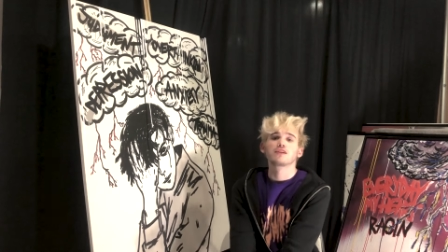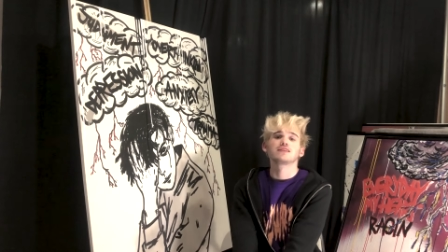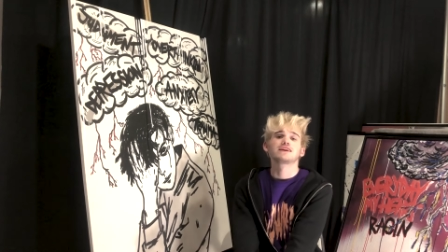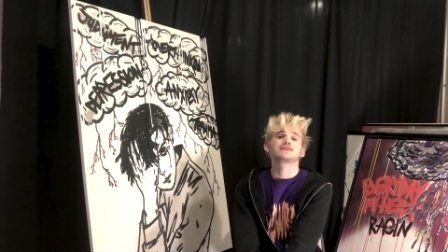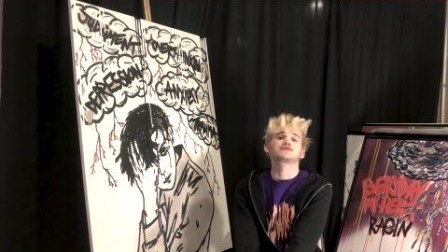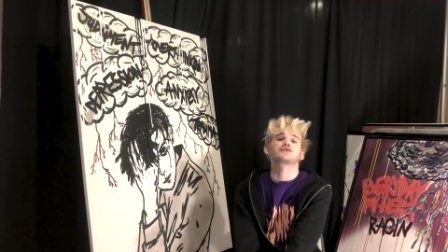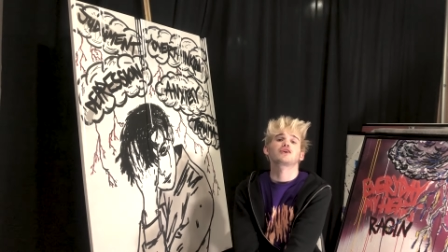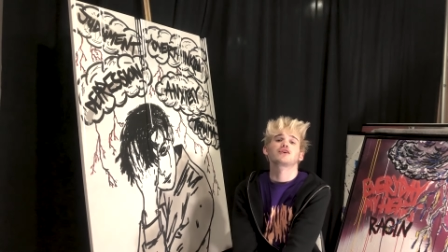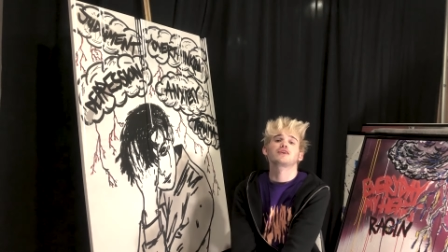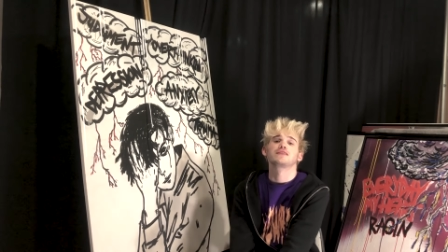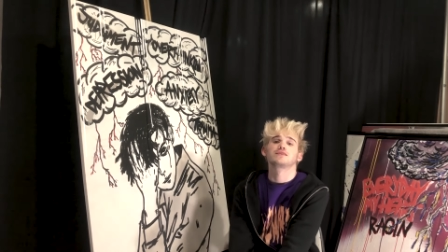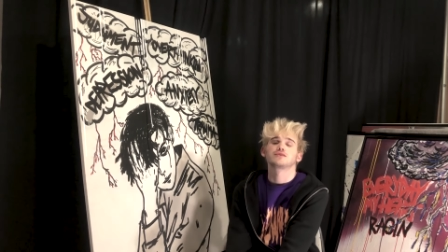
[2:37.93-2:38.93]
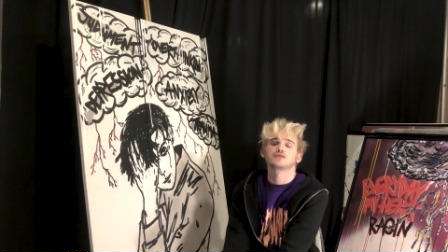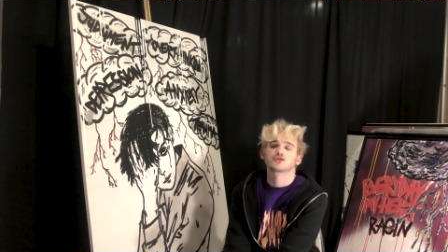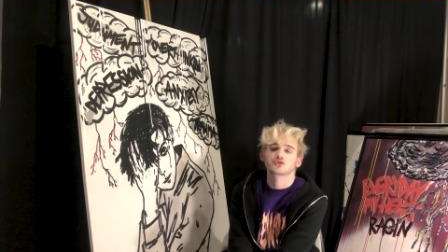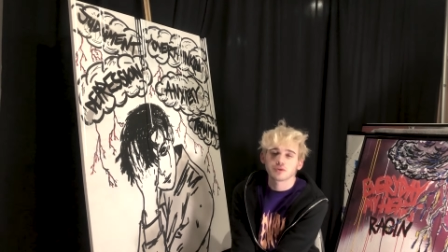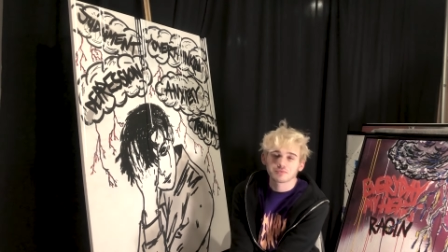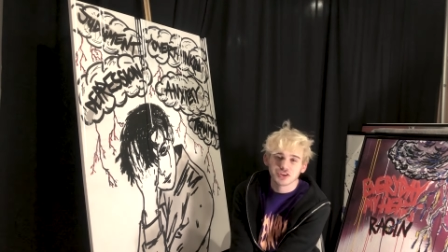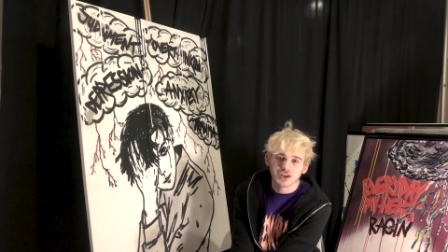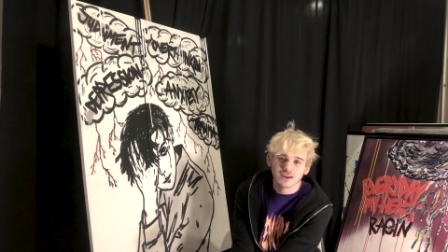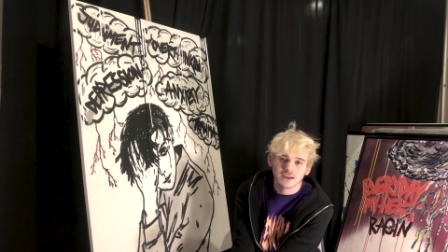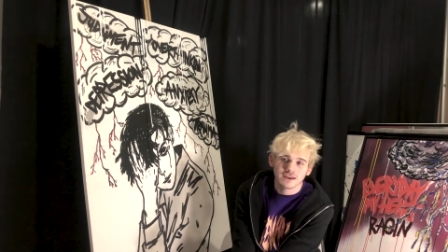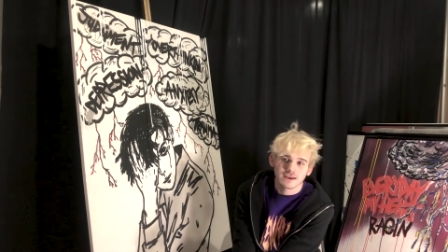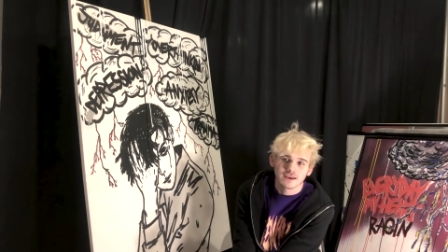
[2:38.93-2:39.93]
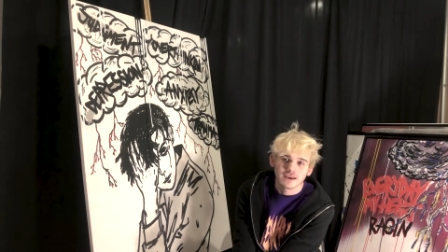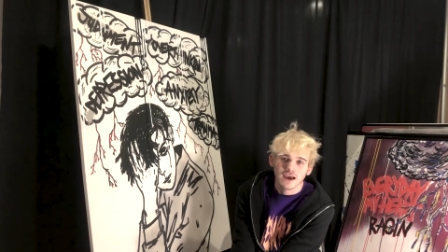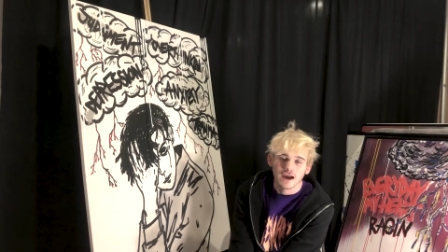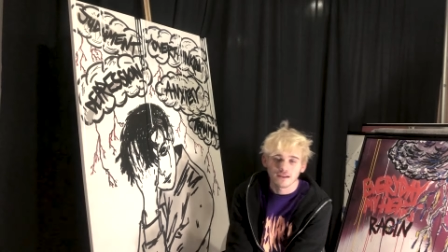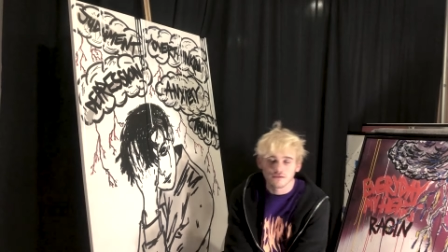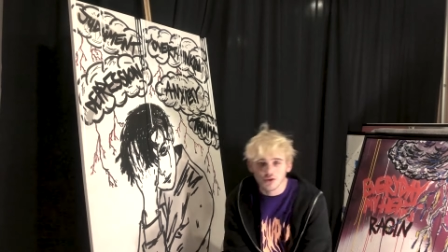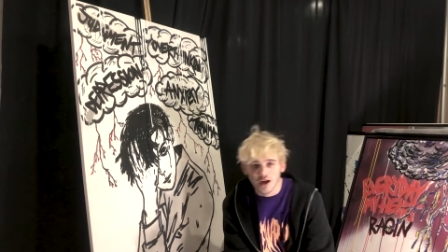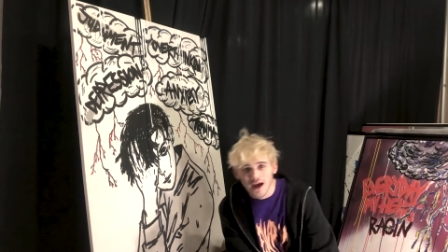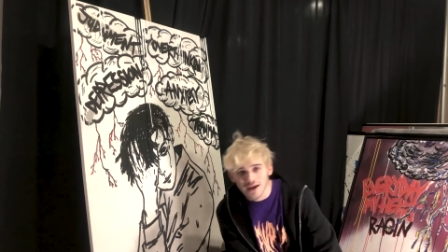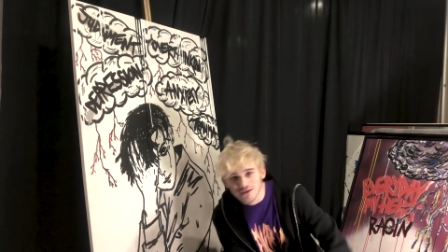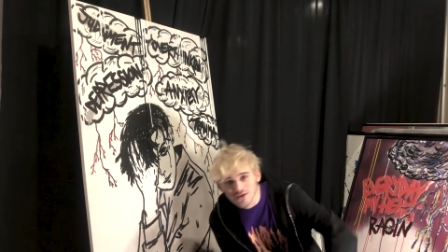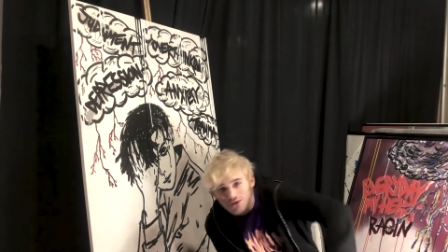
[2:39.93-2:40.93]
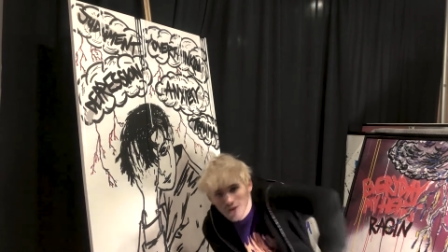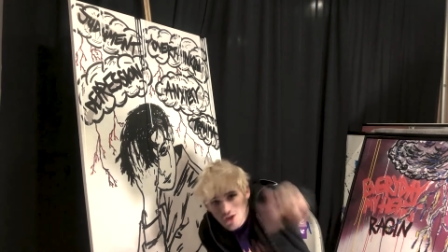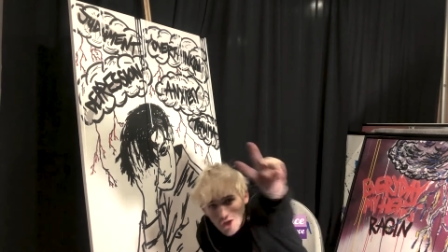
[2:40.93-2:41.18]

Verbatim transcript: the links are in the description. I love you guys.